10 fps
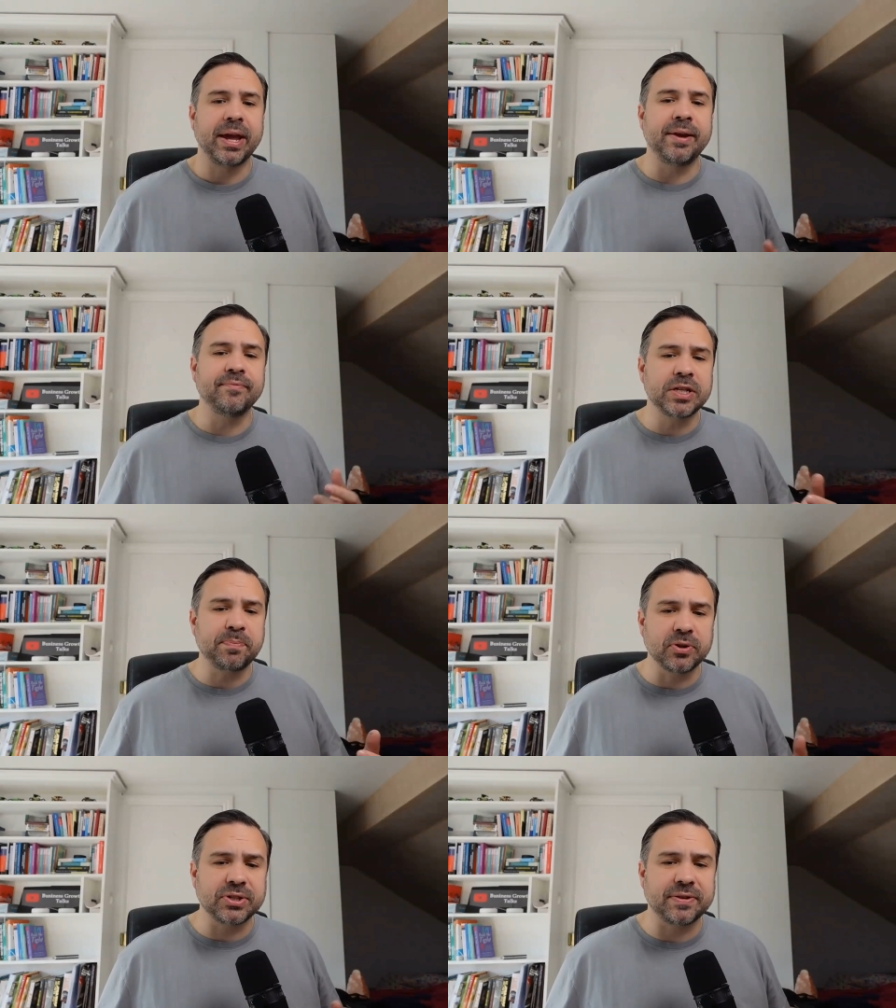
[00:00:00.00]
In
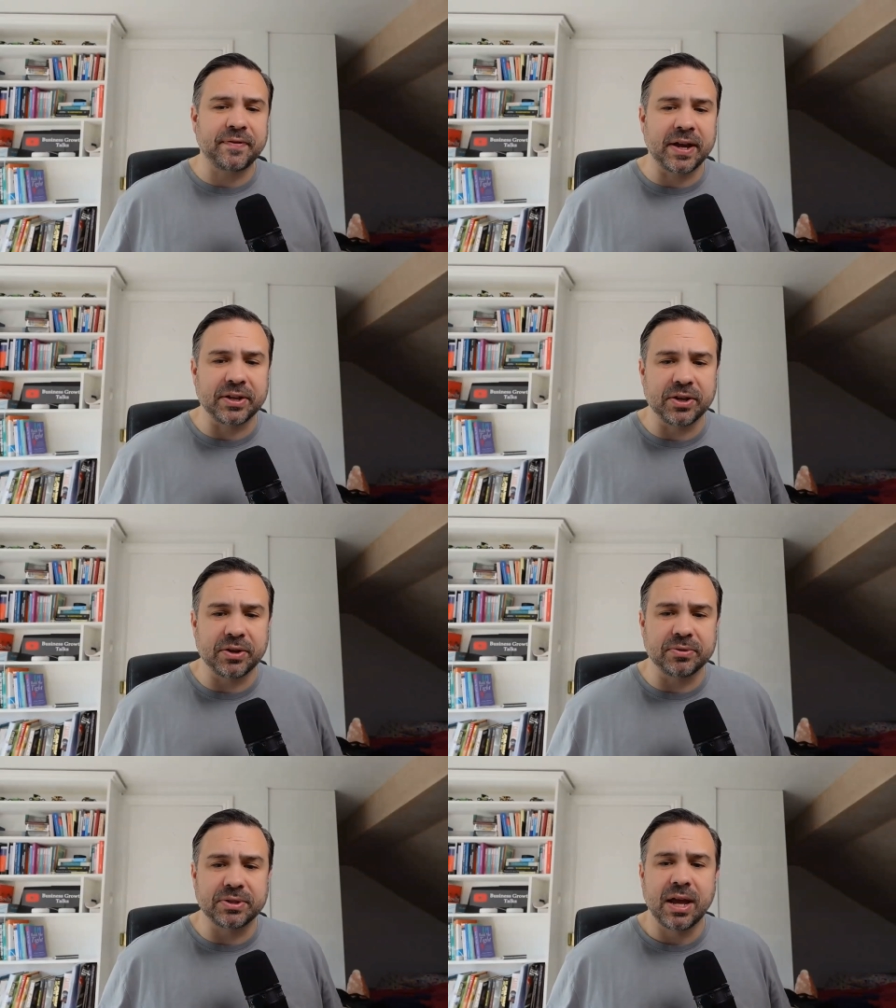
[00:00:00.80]
response to fake
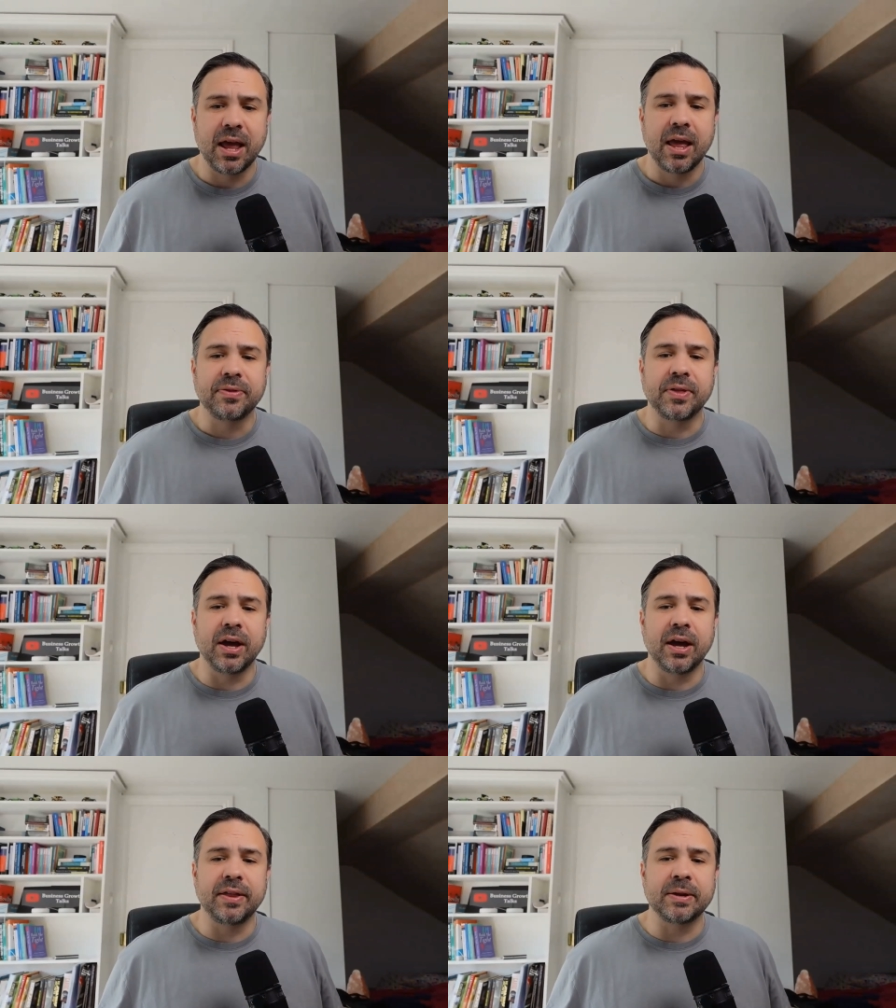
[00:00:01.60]
news,
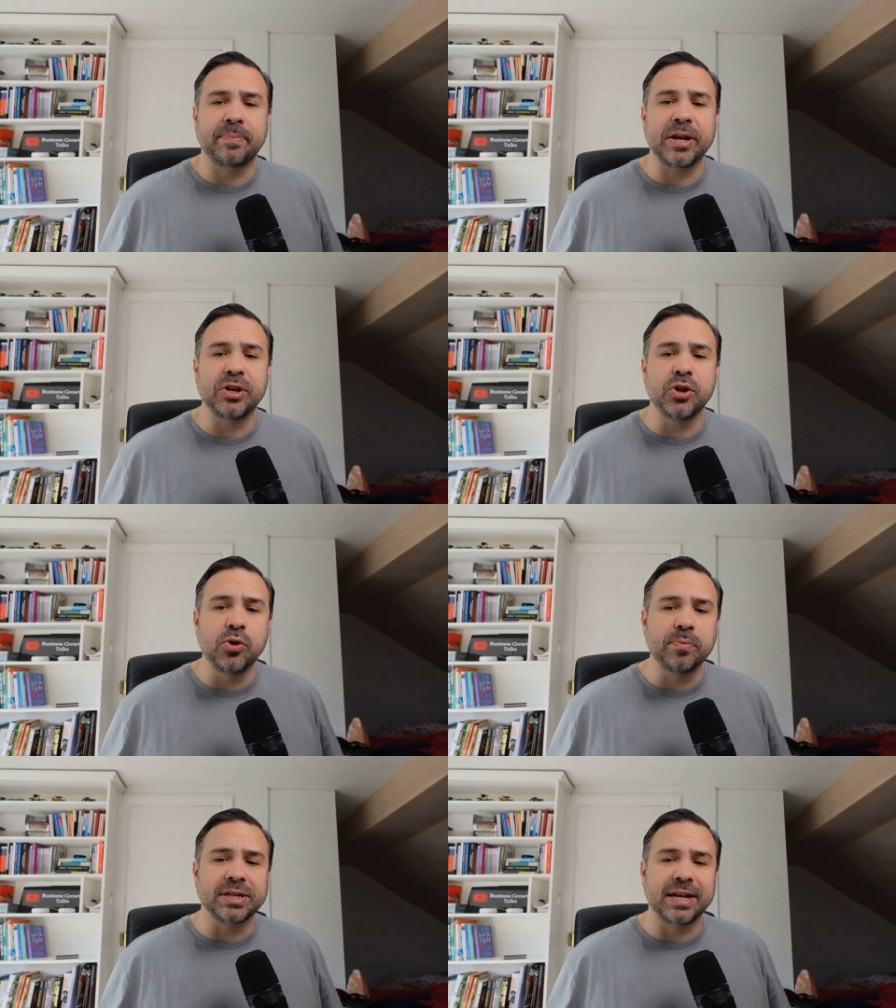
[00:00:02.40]
the, there have been
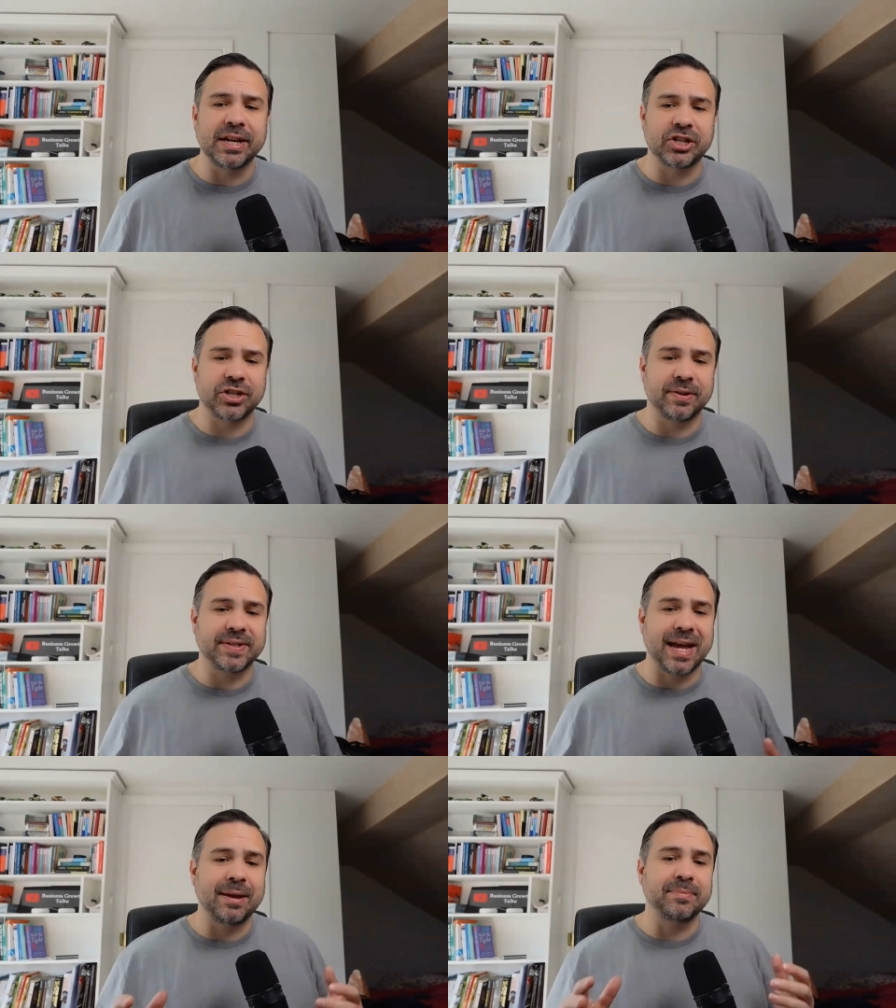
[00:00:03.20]
numerous initiatives
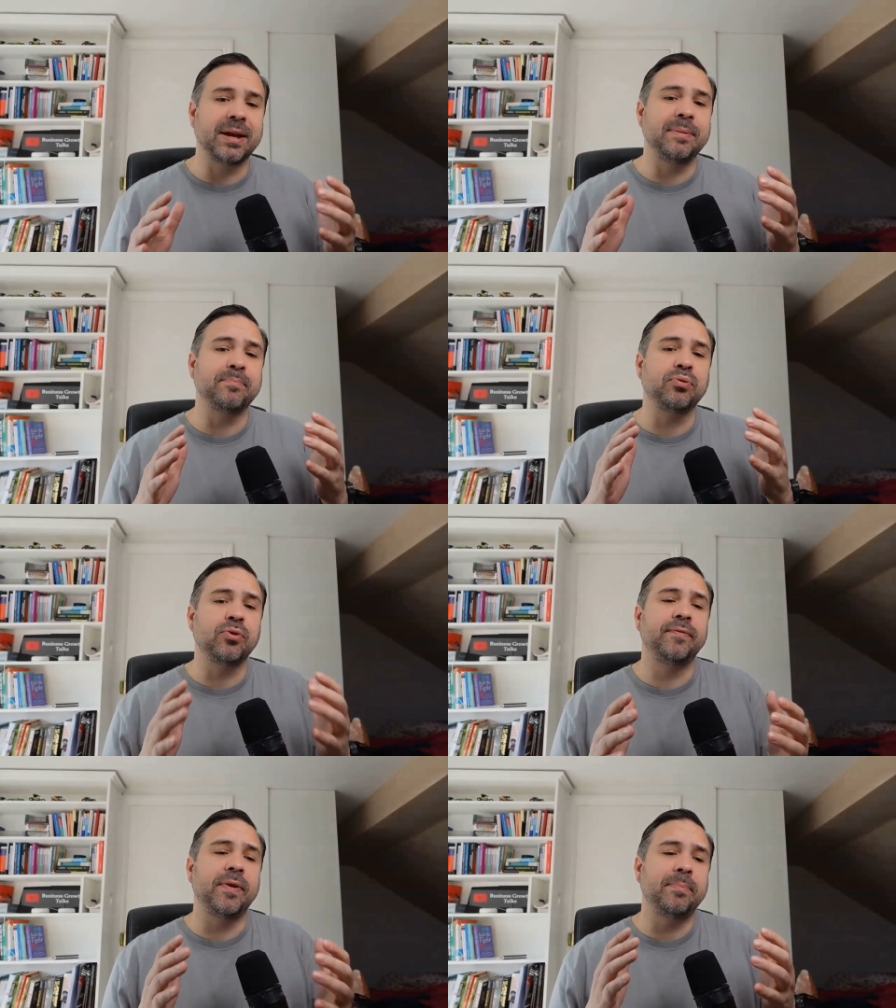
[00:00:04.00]
aimed at
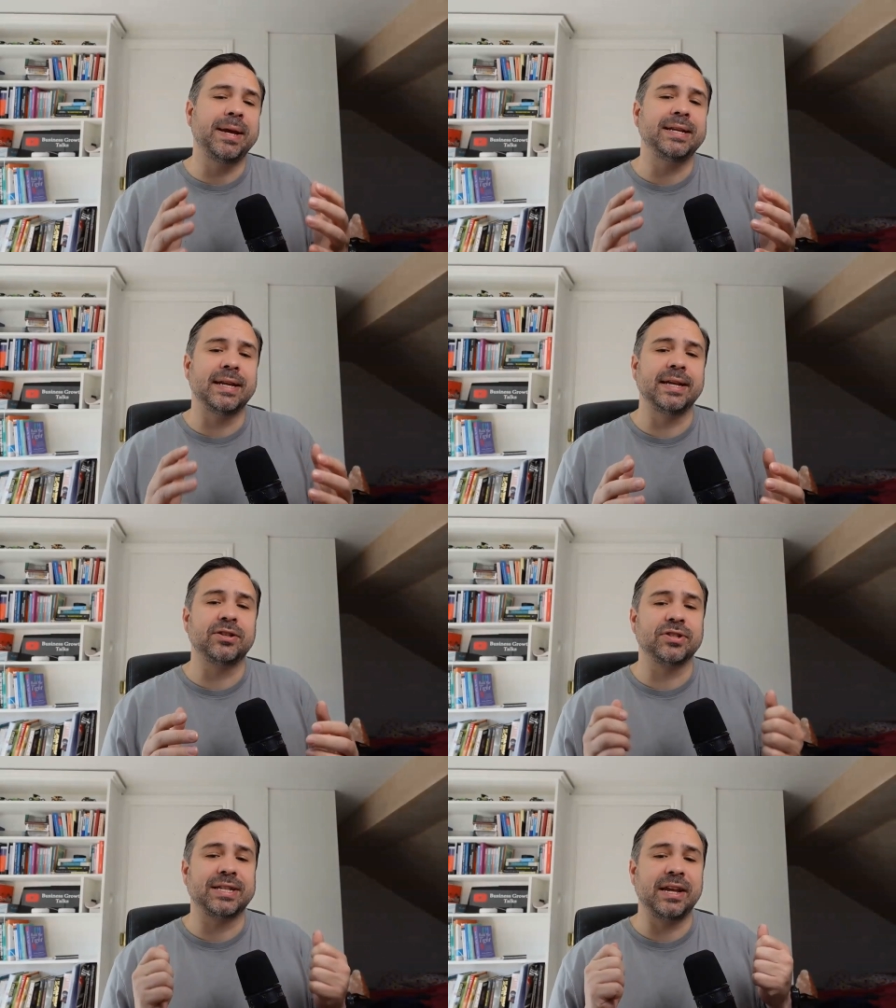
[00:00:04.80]
improving media
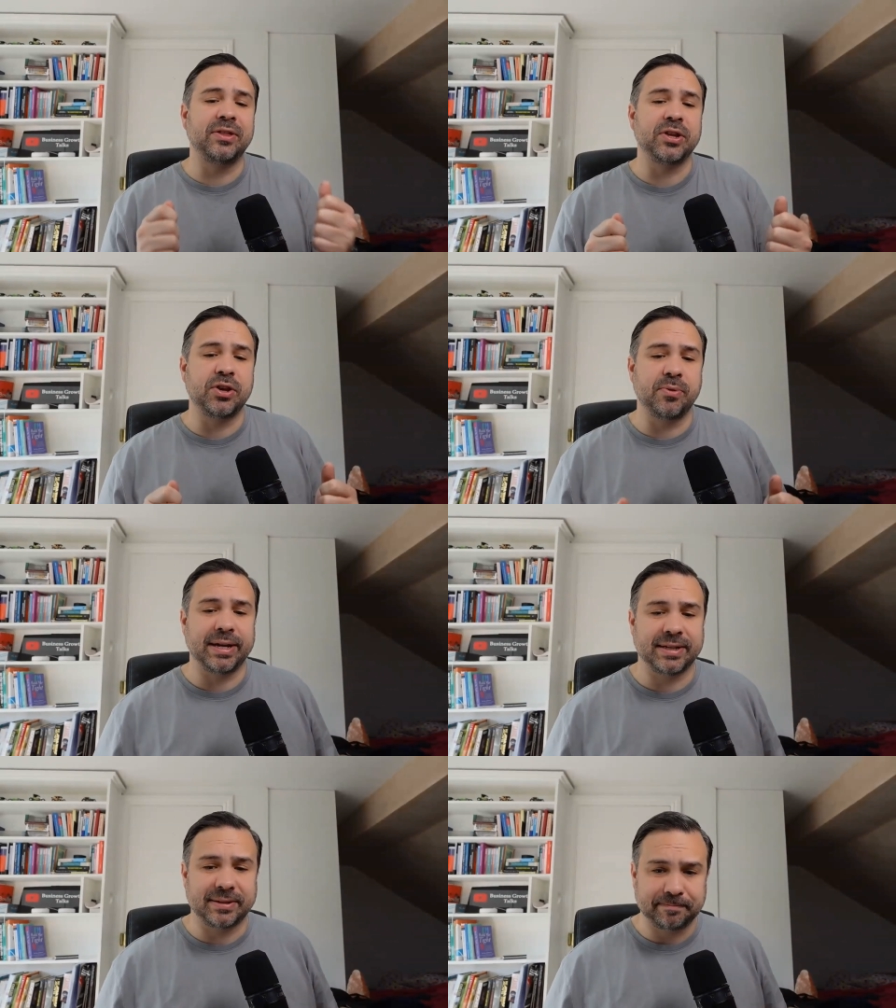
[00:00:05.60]
literacy in the U
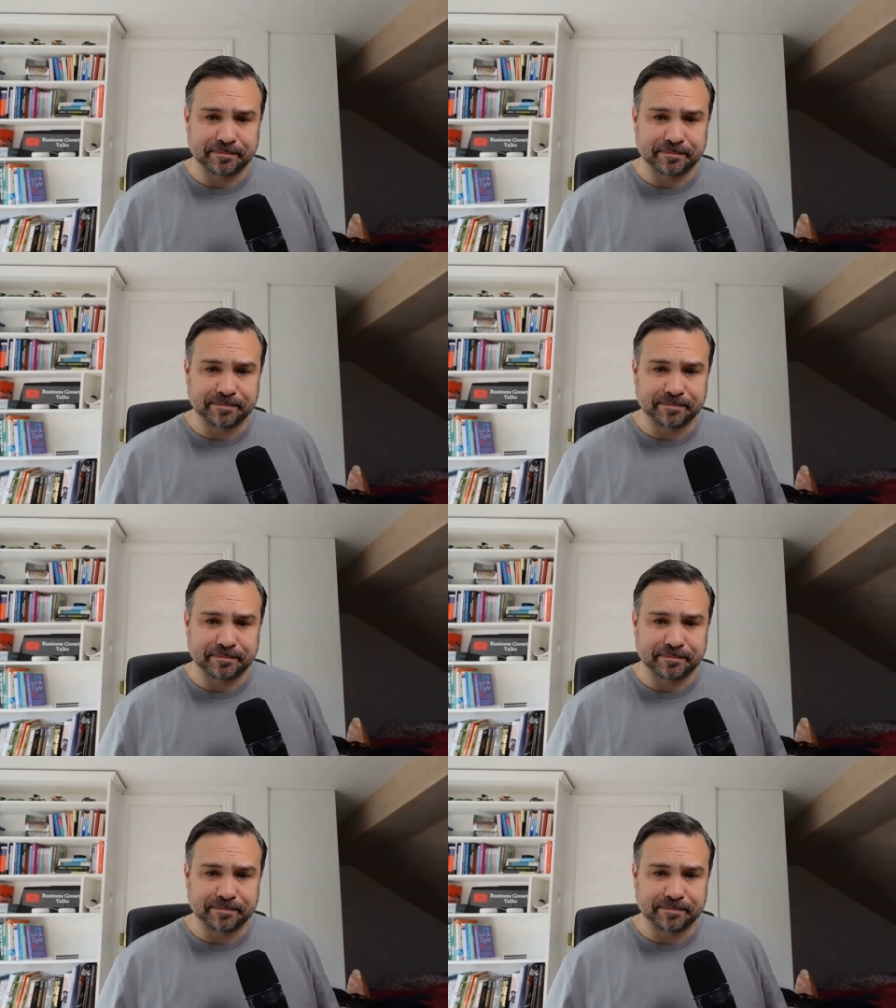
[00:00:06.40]
S.